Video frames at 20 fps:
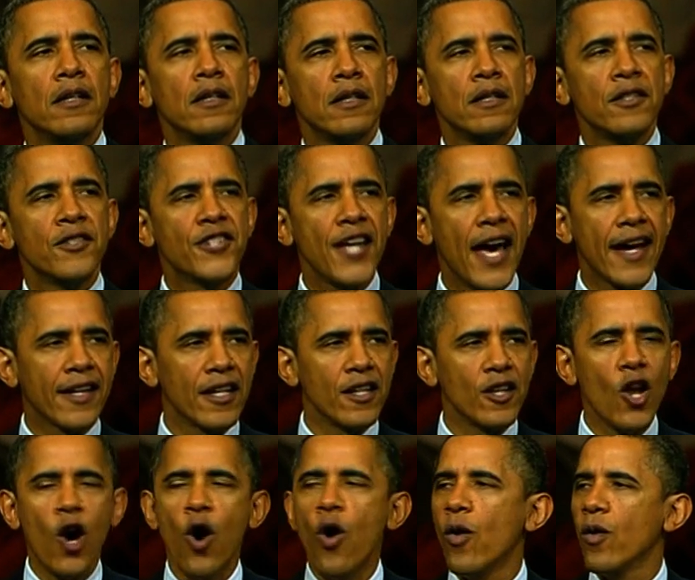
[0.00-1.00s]
Second,
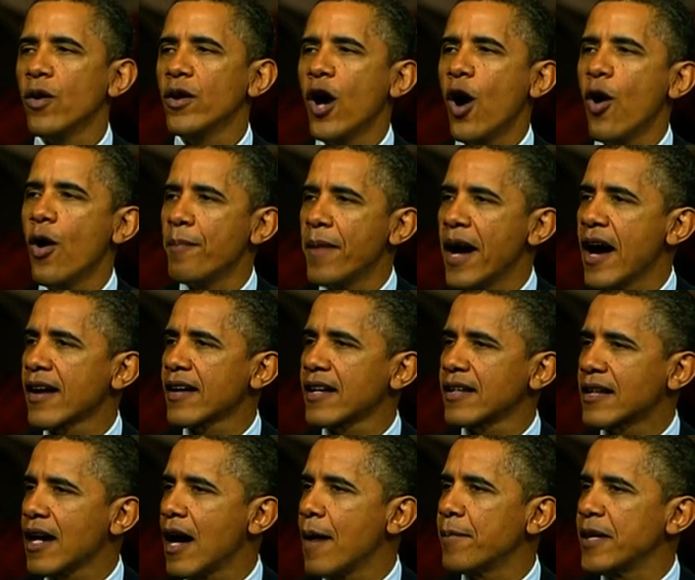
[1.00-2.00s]
no American
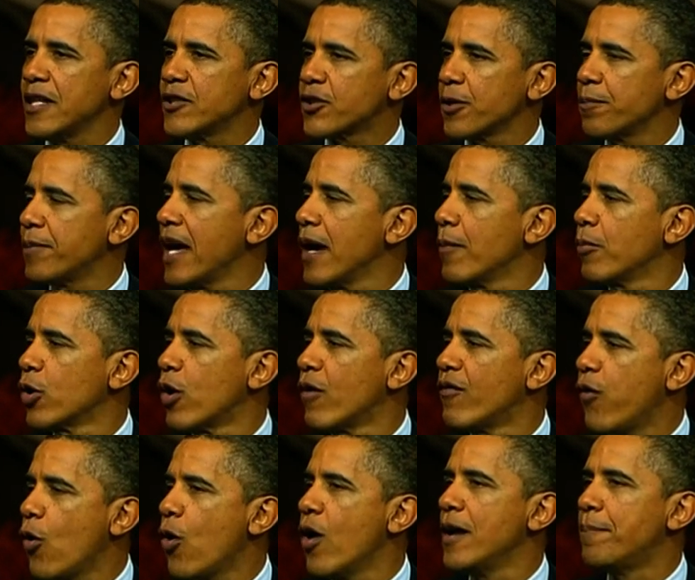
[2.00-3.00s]
company should be able to
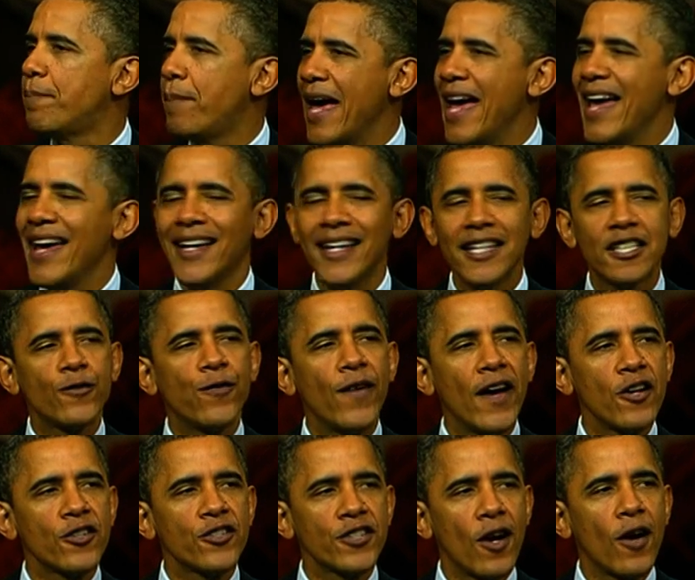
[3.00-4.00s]
avoid paying its fair
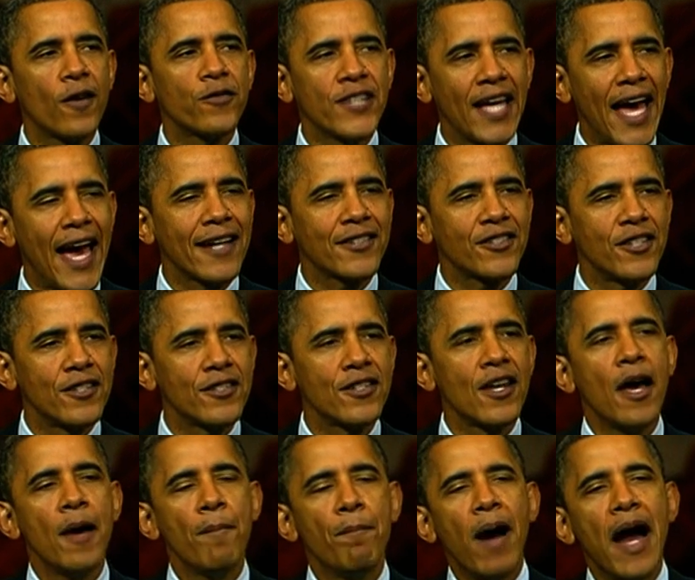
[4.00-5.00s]
share of taxes
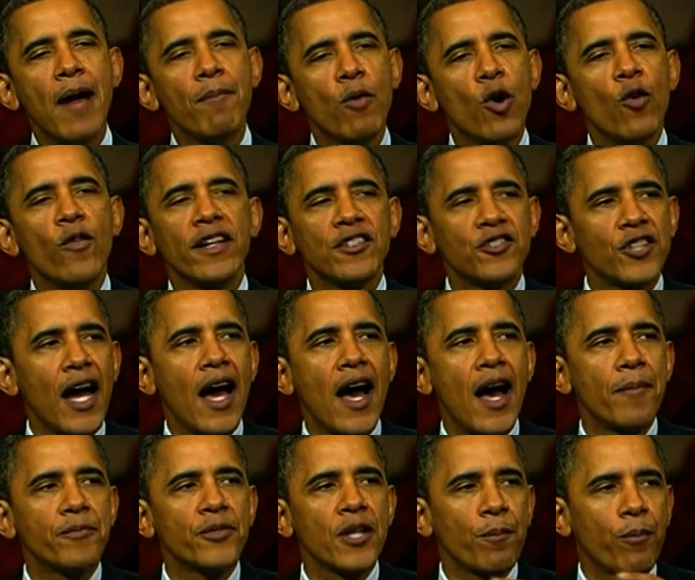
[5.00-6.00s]
by moving
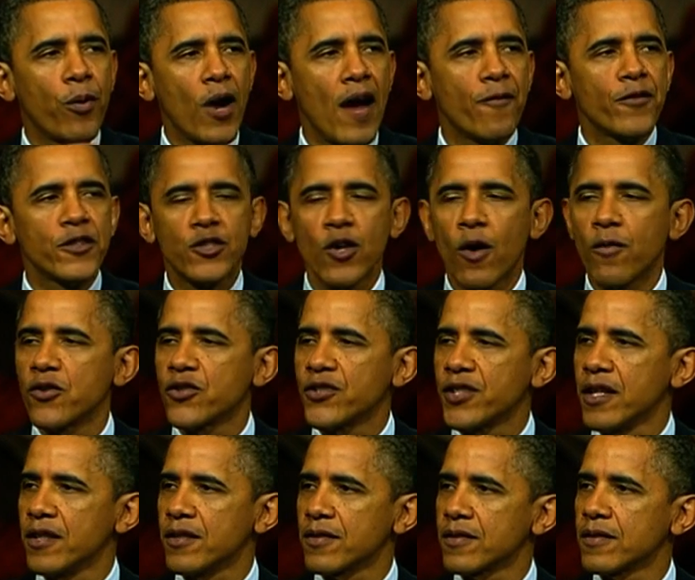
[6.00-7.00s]
jobs and profits
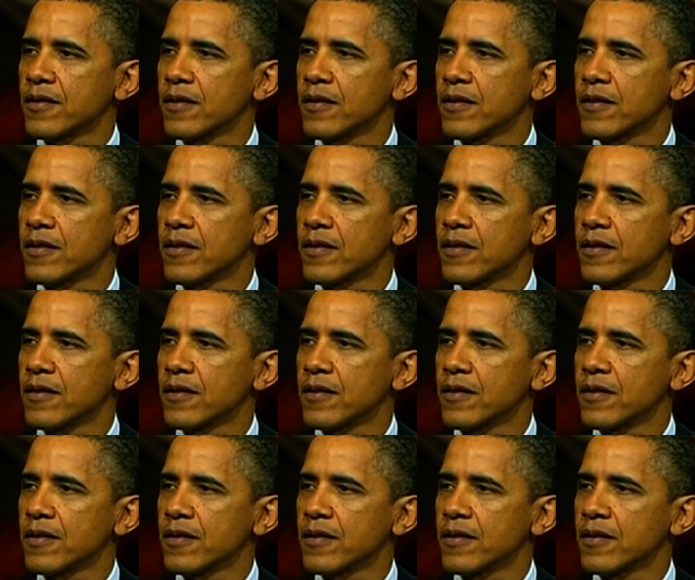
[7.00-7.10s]
overseas.